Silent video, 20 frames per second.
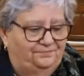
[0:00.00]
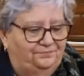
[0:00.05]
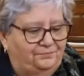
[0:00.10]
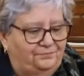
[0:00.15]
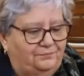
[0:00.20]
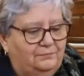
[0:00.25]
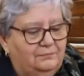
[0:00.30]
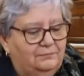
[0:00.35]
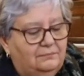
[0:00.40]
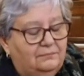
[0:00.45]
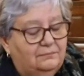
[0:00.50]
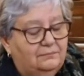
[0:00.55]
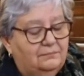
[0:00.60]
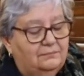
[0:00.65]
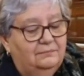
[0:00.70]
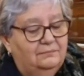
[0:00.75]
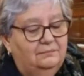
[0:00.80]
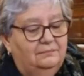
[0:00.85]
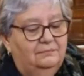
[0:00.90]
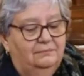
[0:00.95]

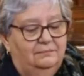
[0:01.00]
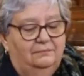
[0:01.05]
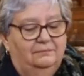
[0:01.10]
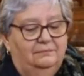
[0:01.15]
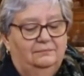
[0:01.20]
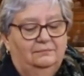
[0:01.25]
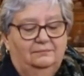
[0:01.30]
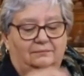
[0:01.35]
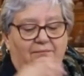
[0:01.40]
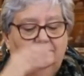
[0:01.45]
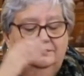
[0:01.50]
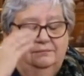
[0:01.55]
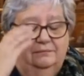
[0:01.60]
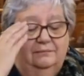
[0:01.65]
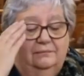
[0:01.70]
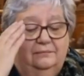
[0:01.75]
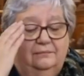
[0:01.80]
[no speech]